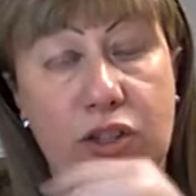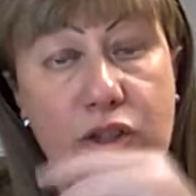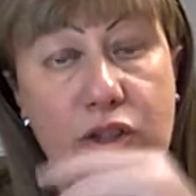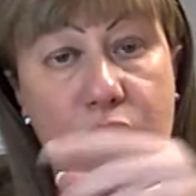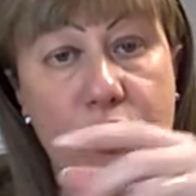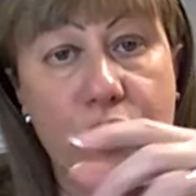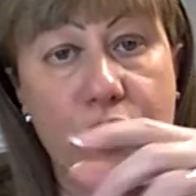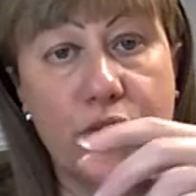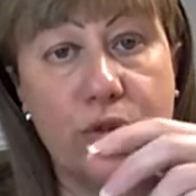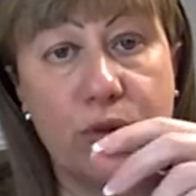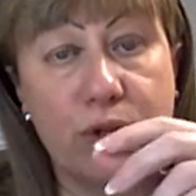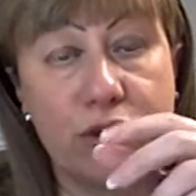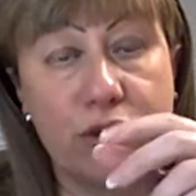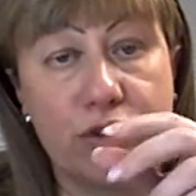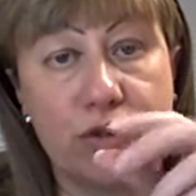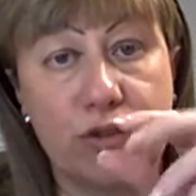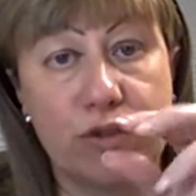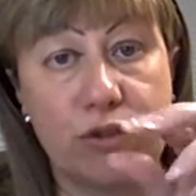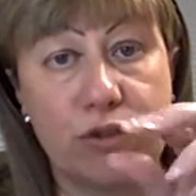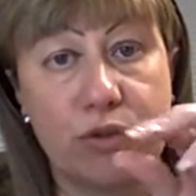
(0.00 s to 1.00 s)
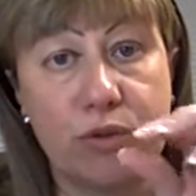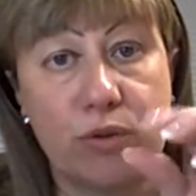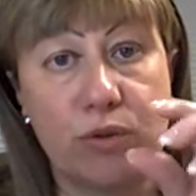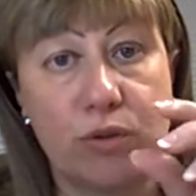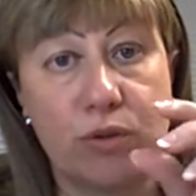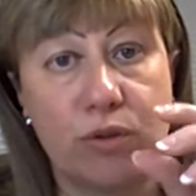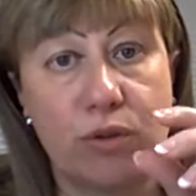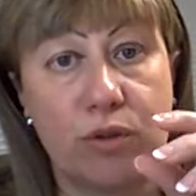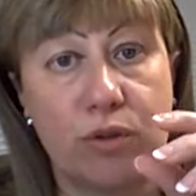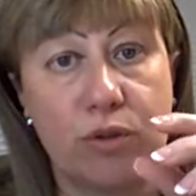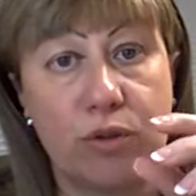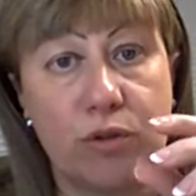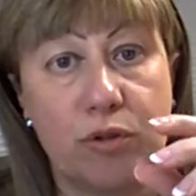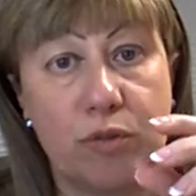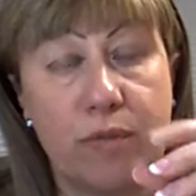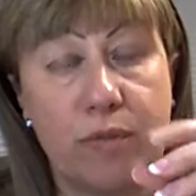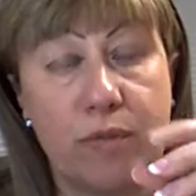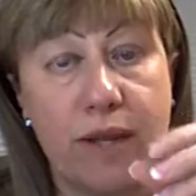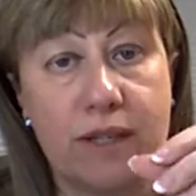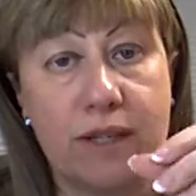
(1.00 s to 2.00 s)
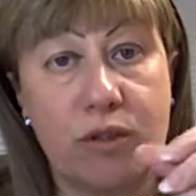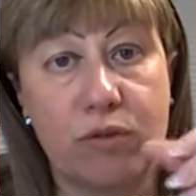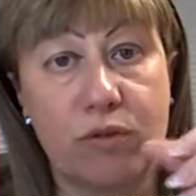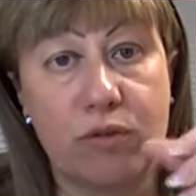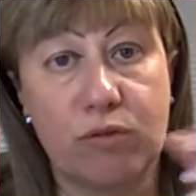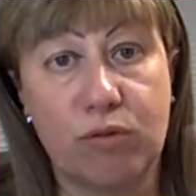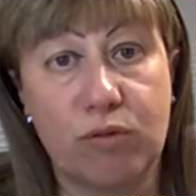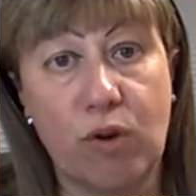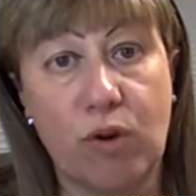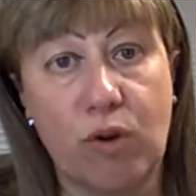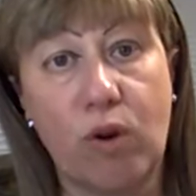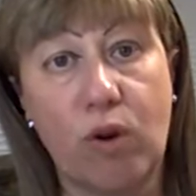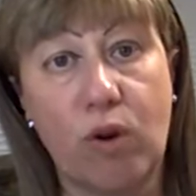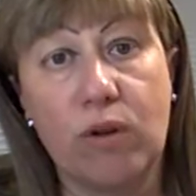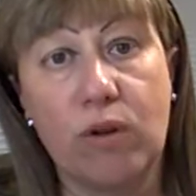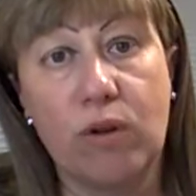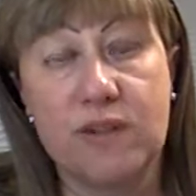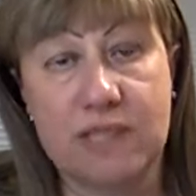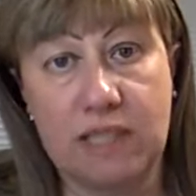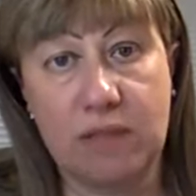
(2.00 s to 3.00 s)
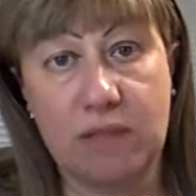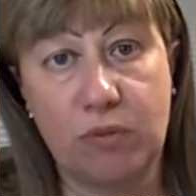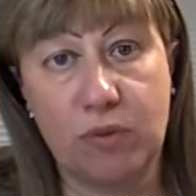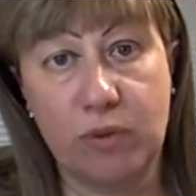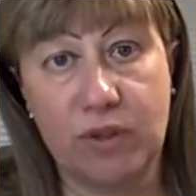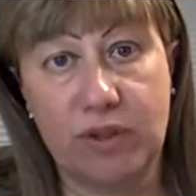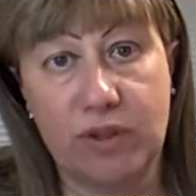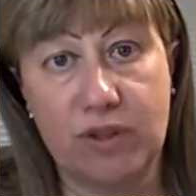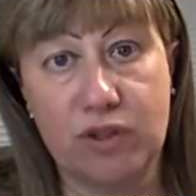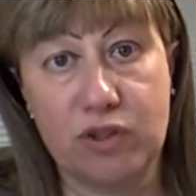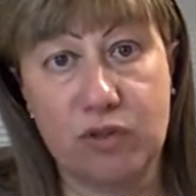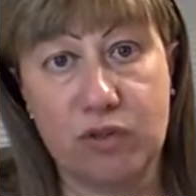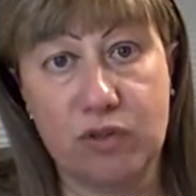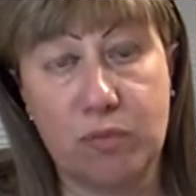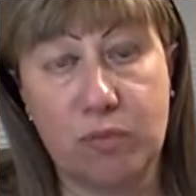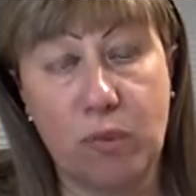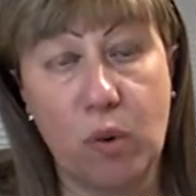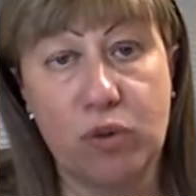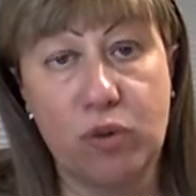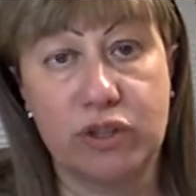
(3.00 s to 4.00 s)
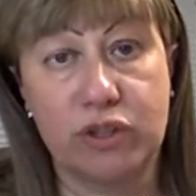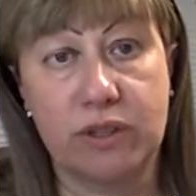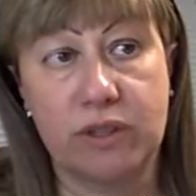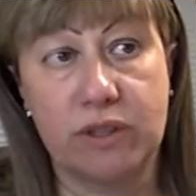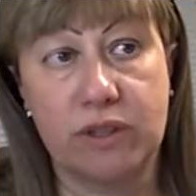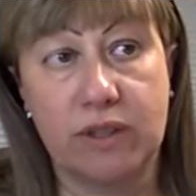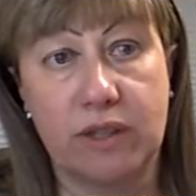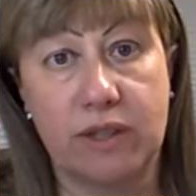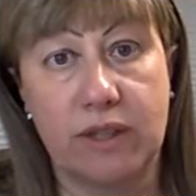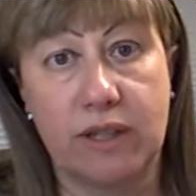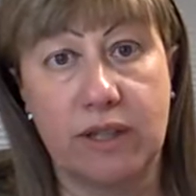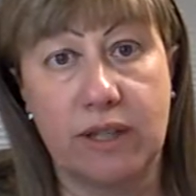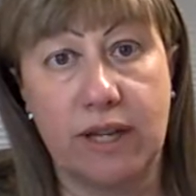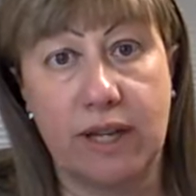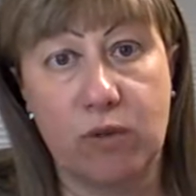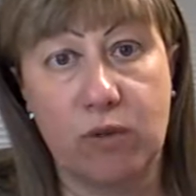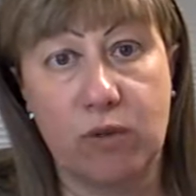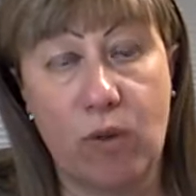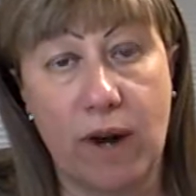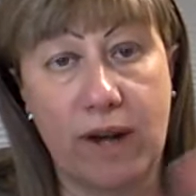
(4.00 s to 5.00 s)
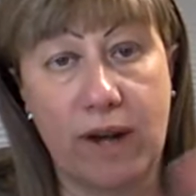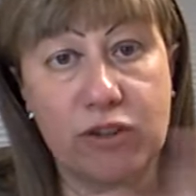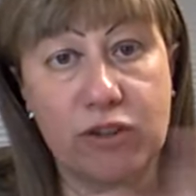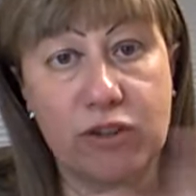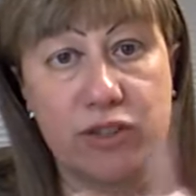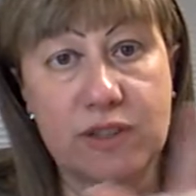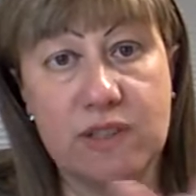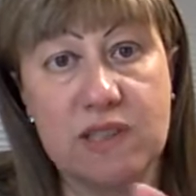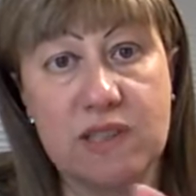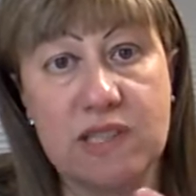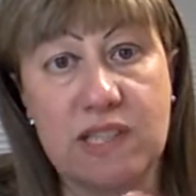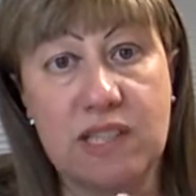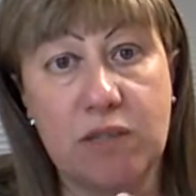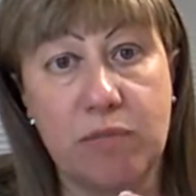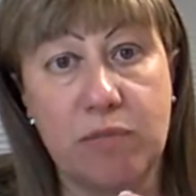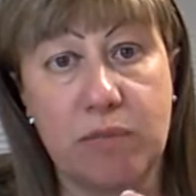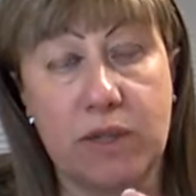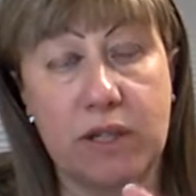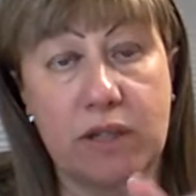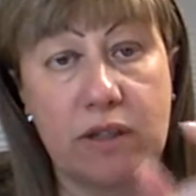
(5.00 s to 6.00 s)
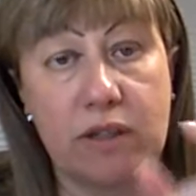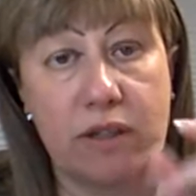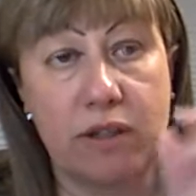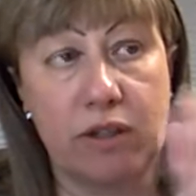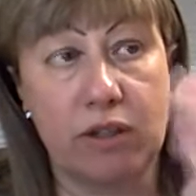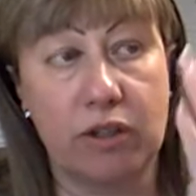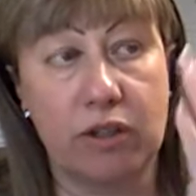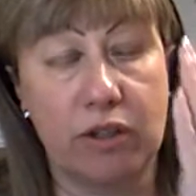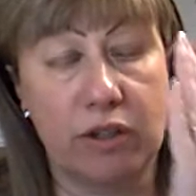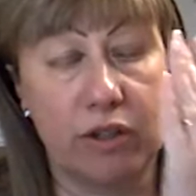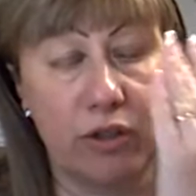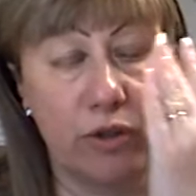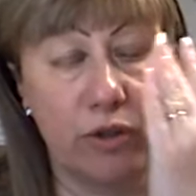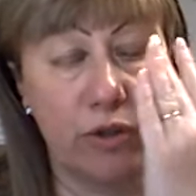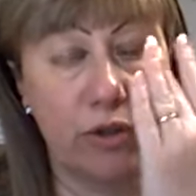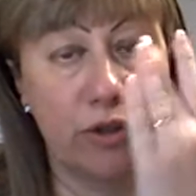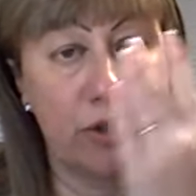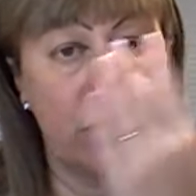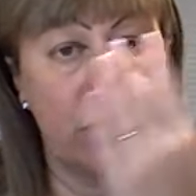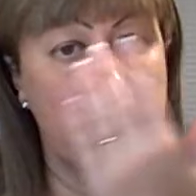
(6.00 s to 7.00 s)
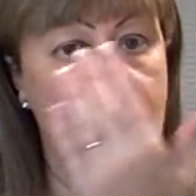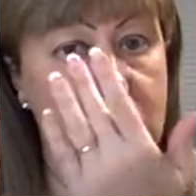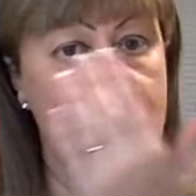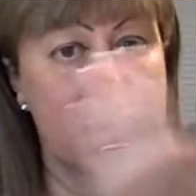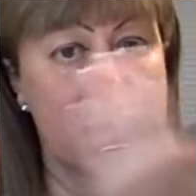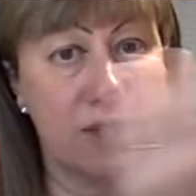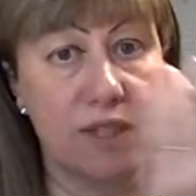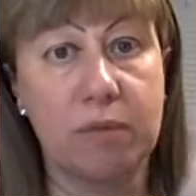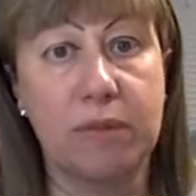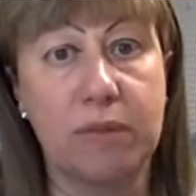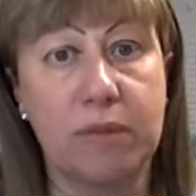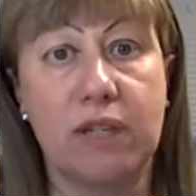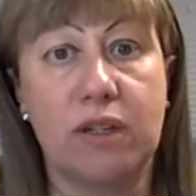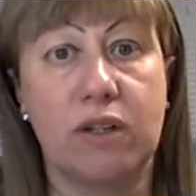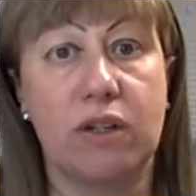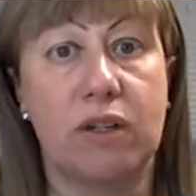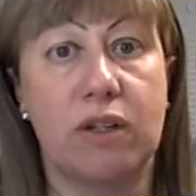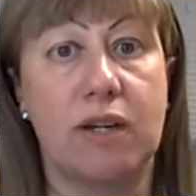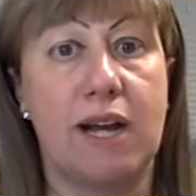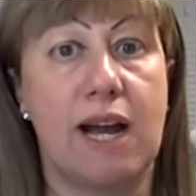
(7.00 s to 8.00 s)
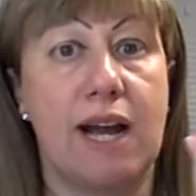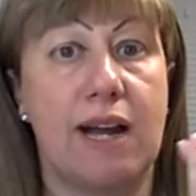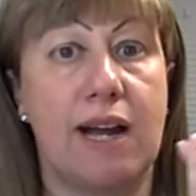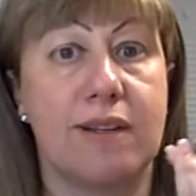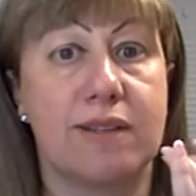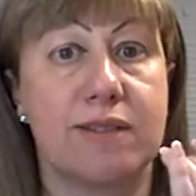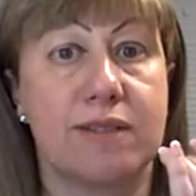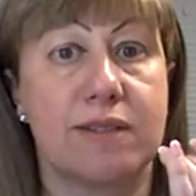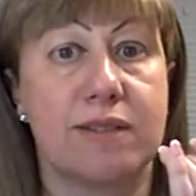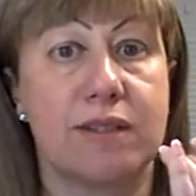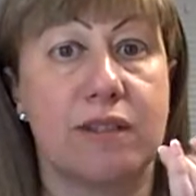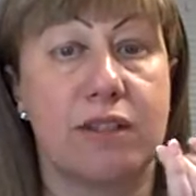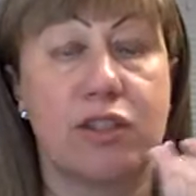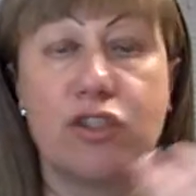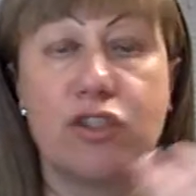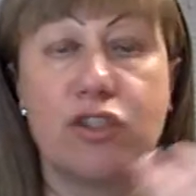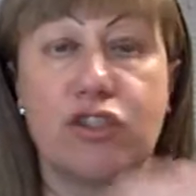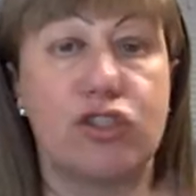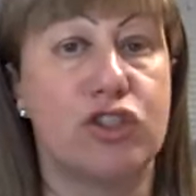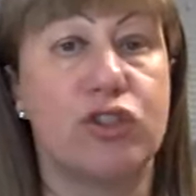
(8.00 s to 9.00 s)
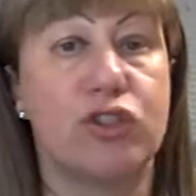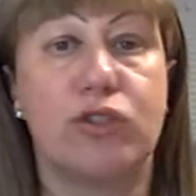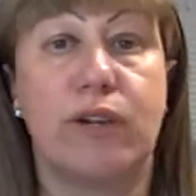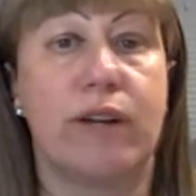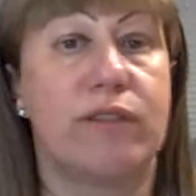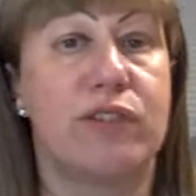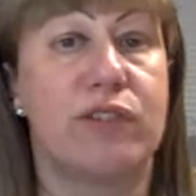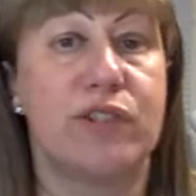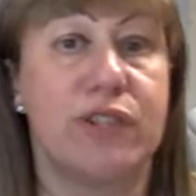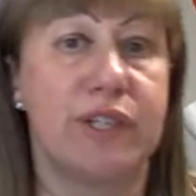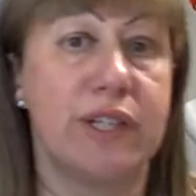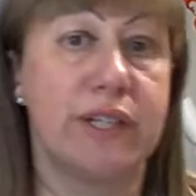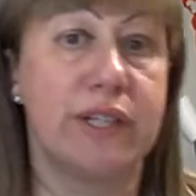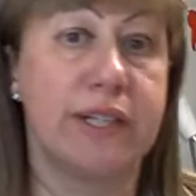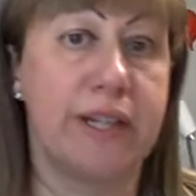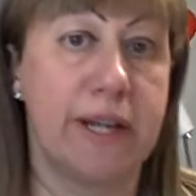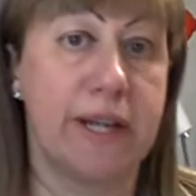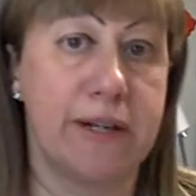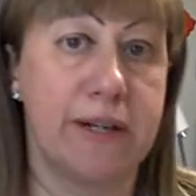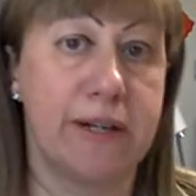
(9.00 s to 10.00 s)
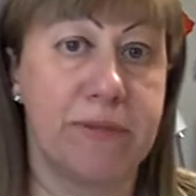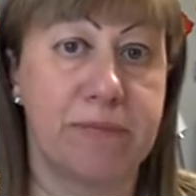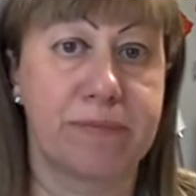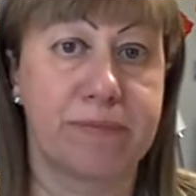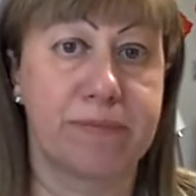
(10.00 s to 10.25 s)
You're going to make her fall asleep with this potion, and while she's sleeping, you're going to put something in her eyes she'll never see again.